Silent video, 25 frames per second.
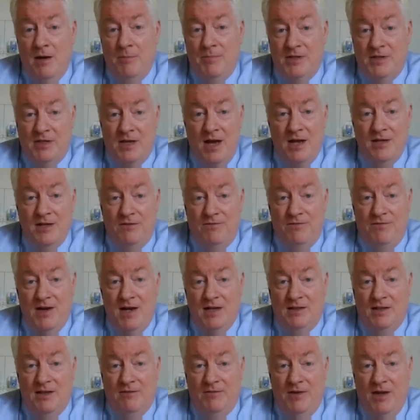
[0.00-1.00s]
Besides the
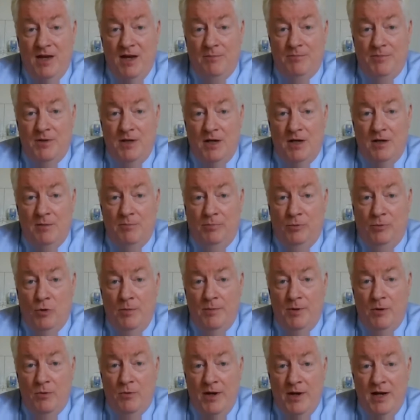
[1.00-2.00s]
fact they've kept the
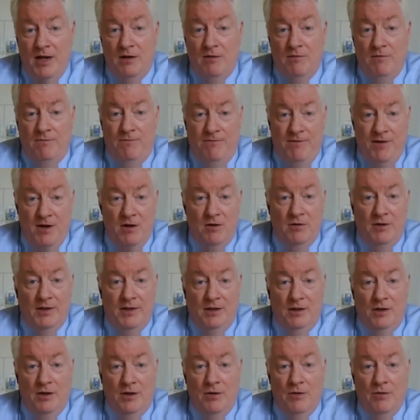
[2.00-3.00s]
unemployment rate
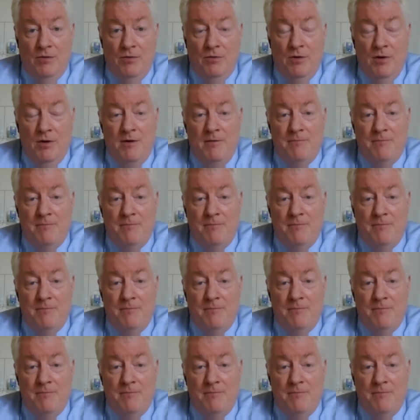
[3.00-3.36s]
fairly low,